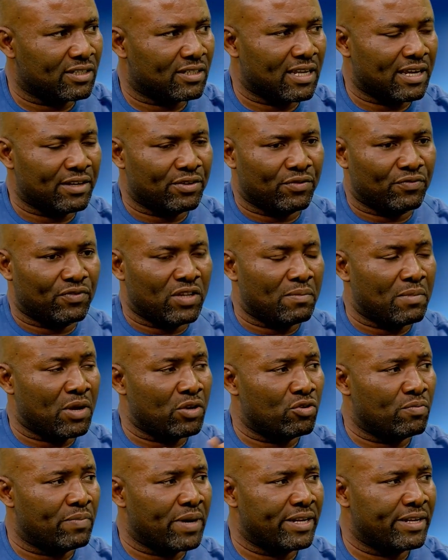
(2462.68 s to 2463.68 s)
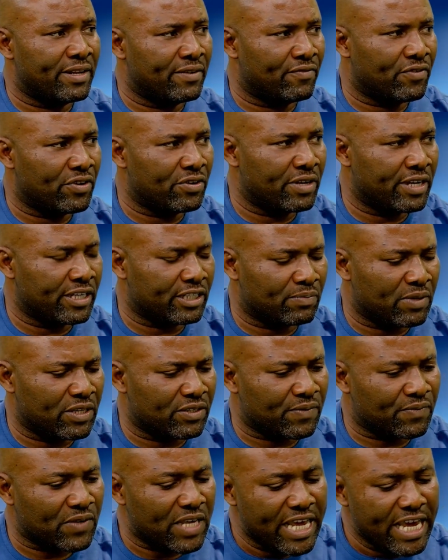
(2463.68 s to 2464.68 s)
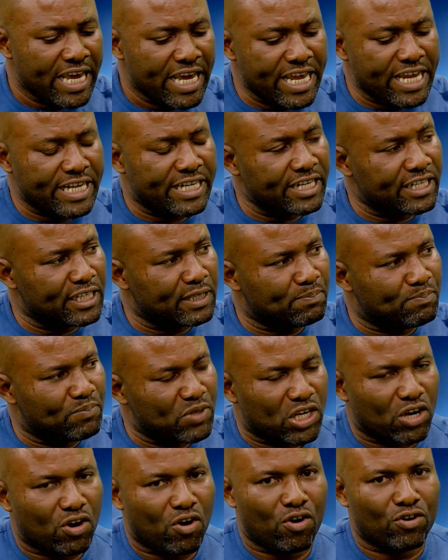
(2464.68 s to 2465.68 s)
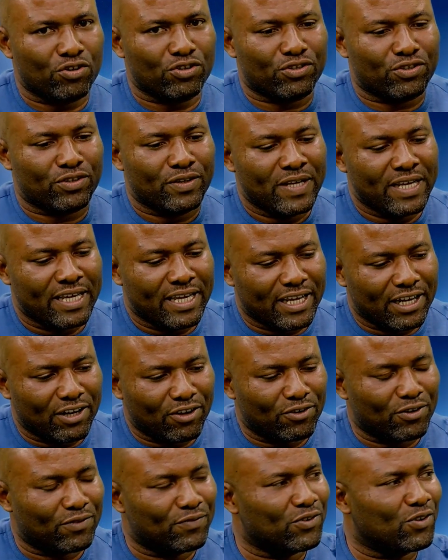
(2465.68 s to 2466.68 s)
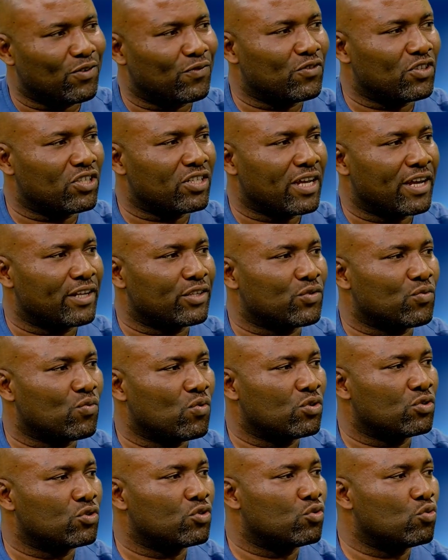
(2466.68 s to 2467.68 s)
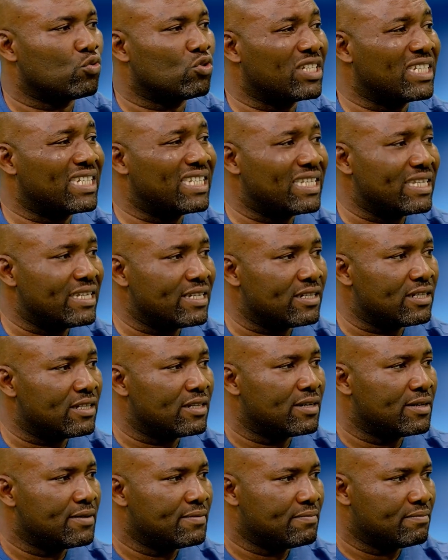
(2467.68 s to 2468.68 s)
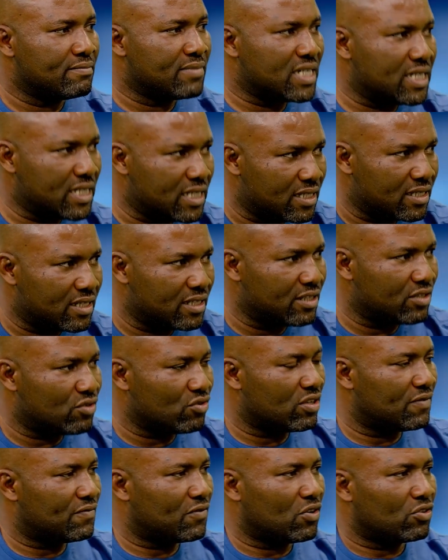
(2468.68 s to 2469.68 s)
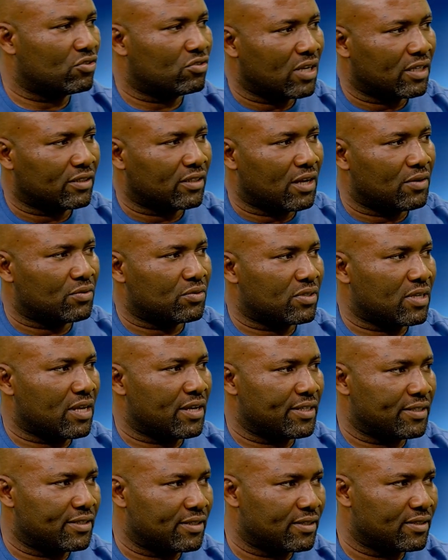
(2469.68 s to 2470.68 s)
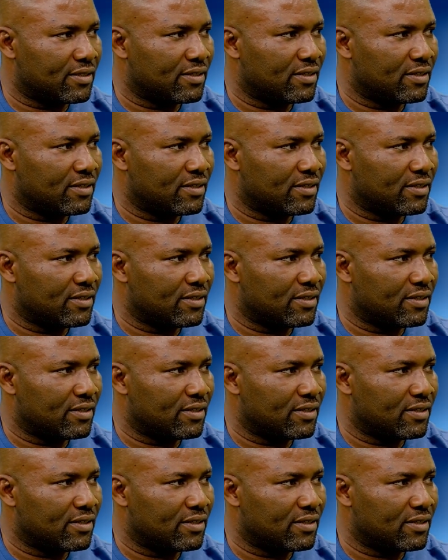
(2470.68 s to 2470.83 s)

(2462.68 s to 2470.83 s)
inside of them and you buy them very expensive. It is because a lot of the officials want to steal money. They need to give contract outside